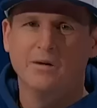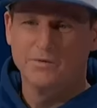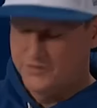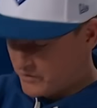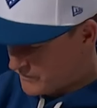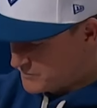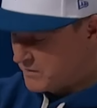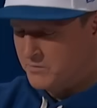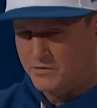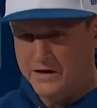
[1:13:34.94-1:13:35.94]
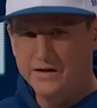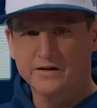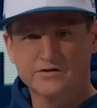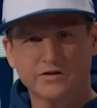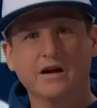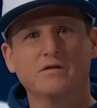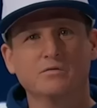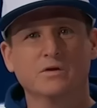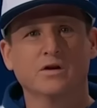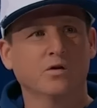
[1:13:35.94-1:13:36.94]
I'm gonna solve this problem right now so
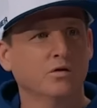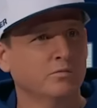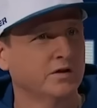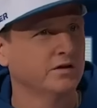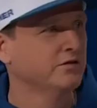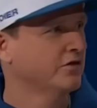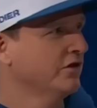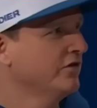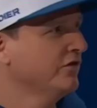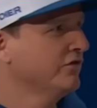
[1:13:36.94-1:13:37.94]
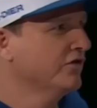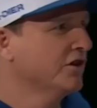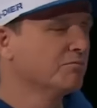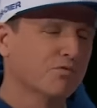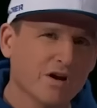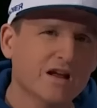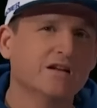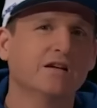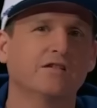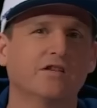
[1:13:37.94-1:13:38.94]
everyone at home can, can, can
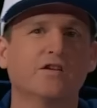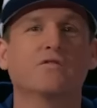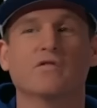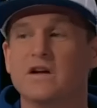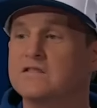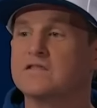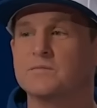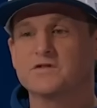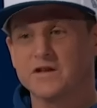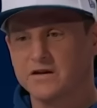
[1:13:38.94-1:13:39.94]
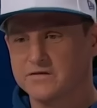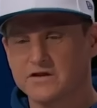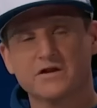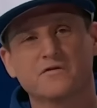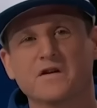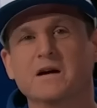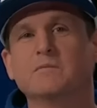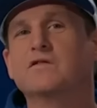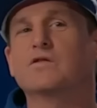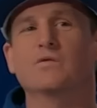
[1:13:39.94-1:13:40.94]
brand it to their friends, themselves, and their
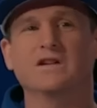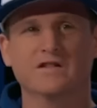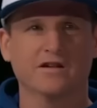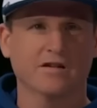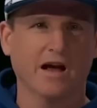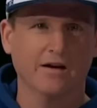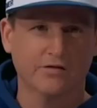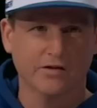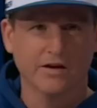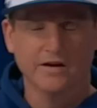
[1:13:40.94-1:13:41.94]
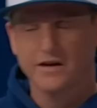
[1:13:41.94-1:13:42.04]
family for the rest of their lives.